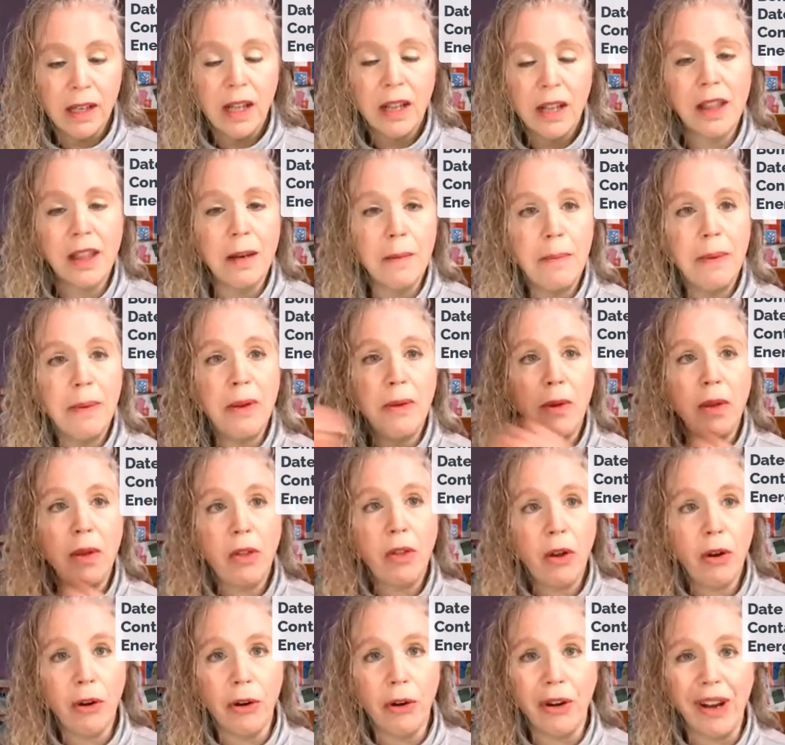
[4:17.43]
than be with
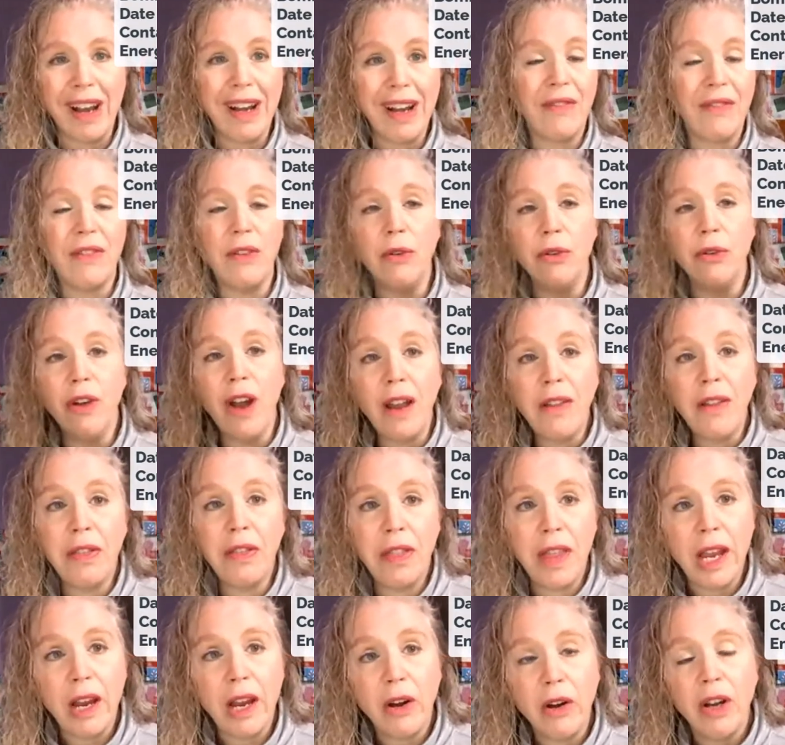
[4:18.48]
her. And if you're not
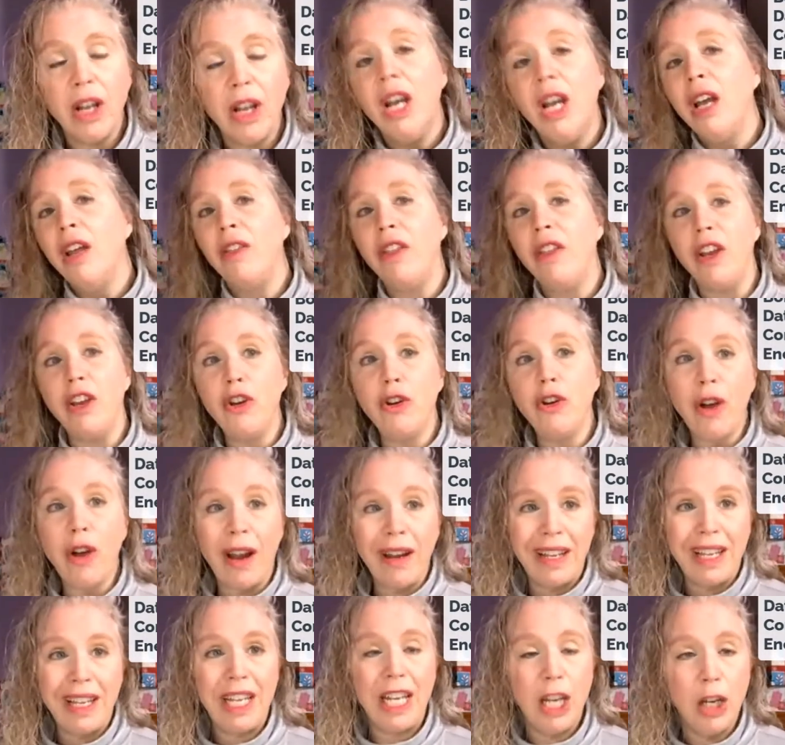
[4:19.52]
there, then you're
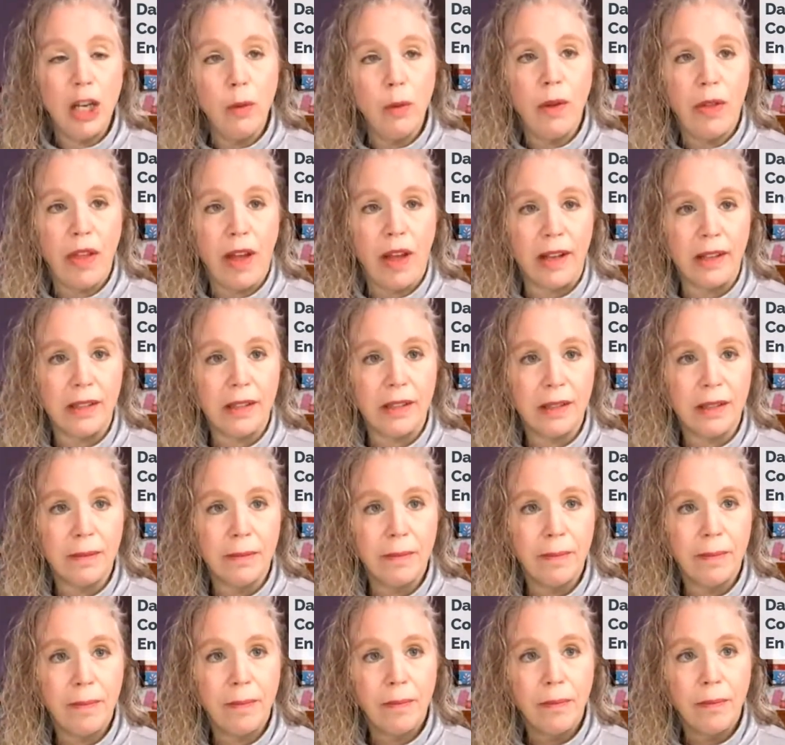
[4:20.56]
not here with us
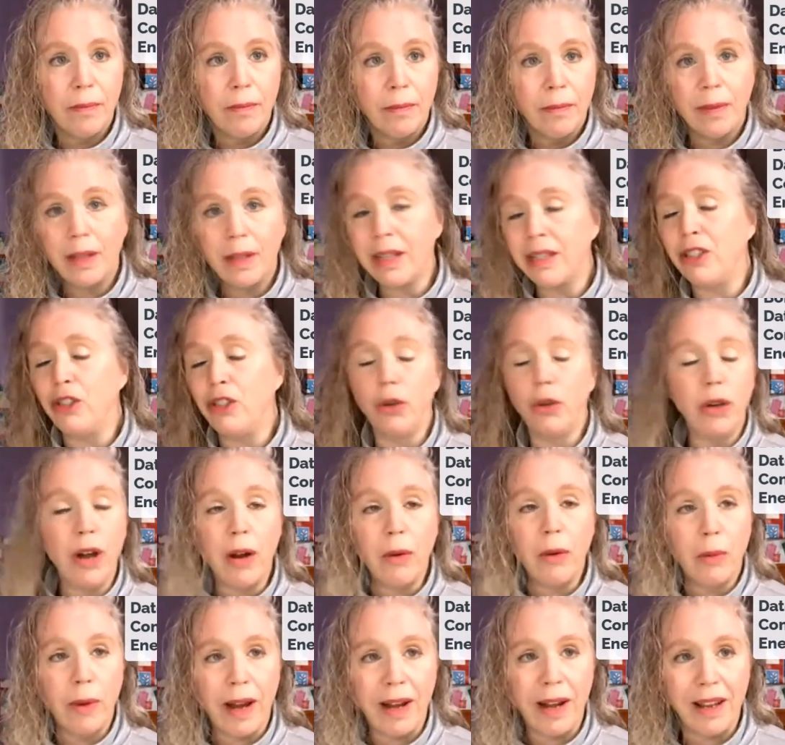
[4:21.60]
because you're
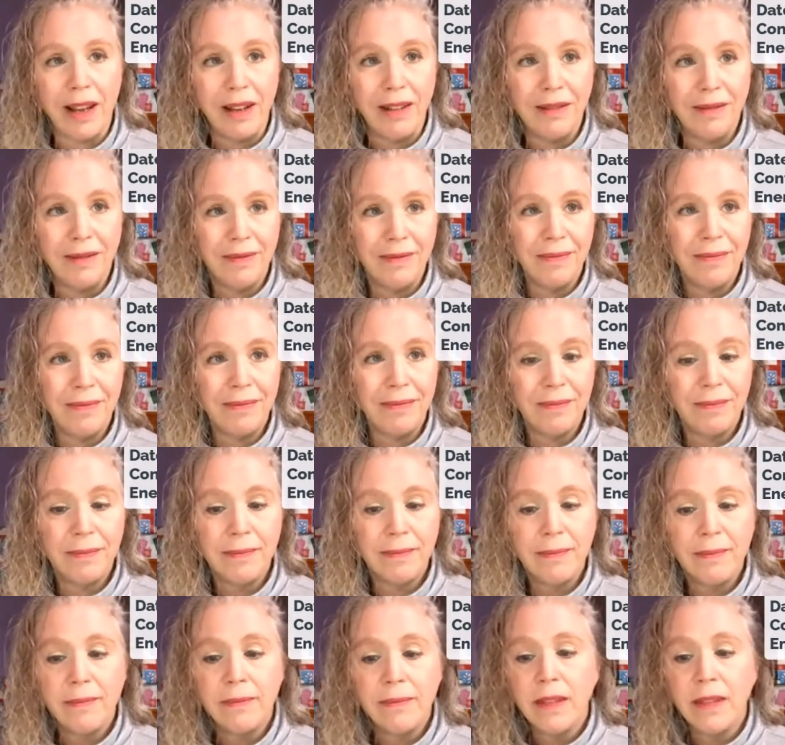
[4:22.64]
not ready.
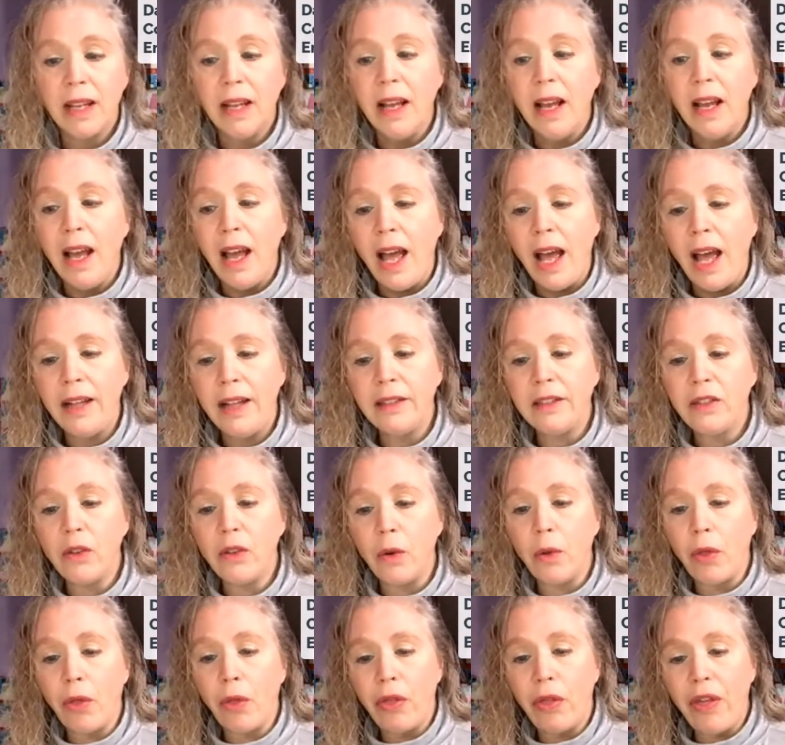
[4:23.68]
And
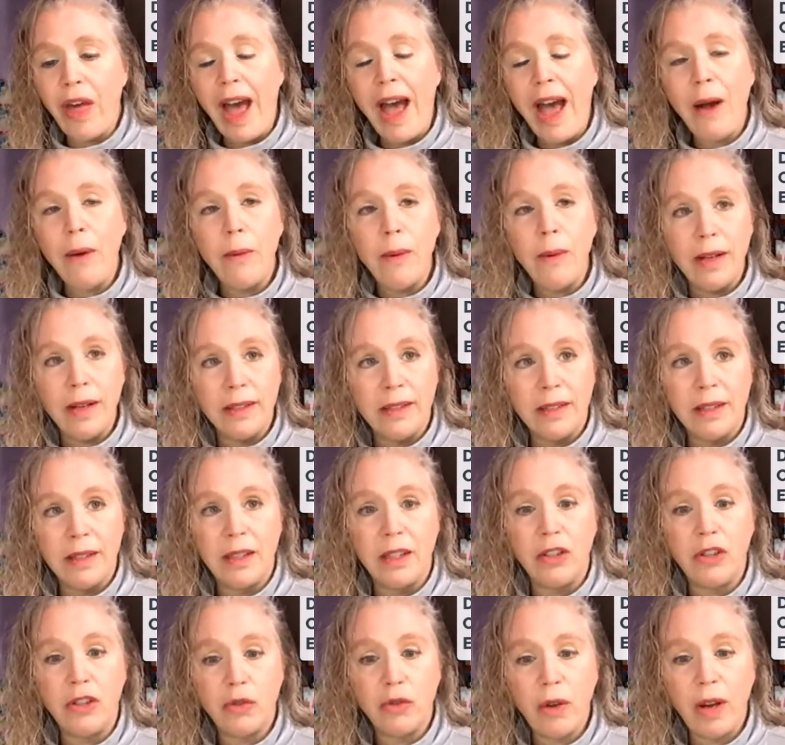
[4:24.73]
so that was
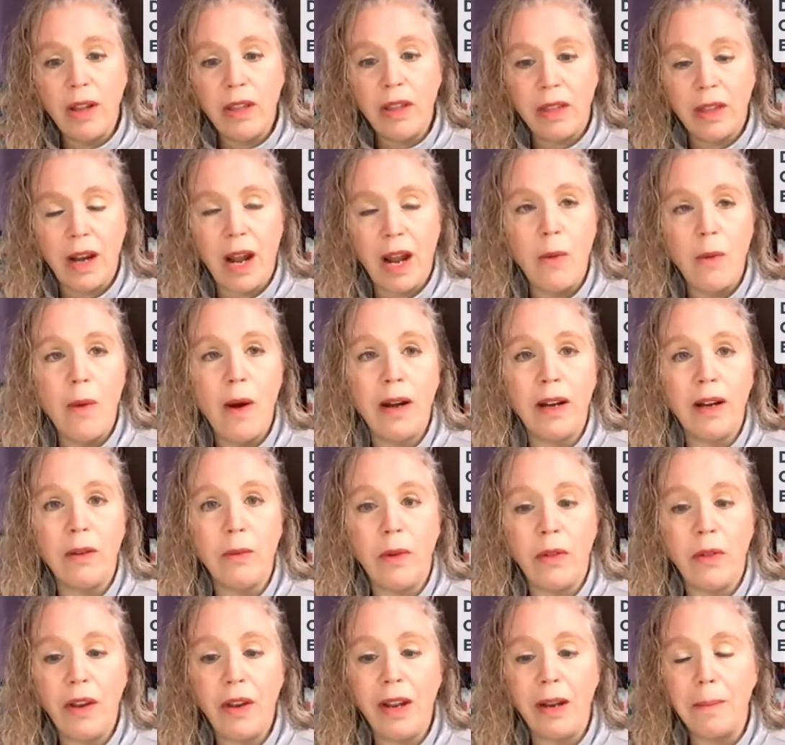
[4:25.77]
the strength that I wanted
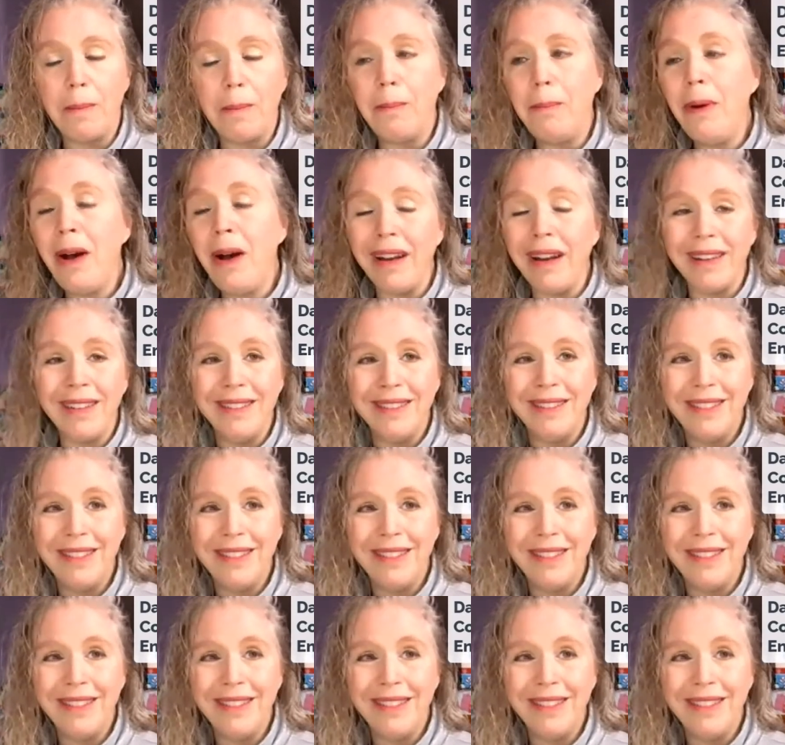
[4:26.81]
within it. But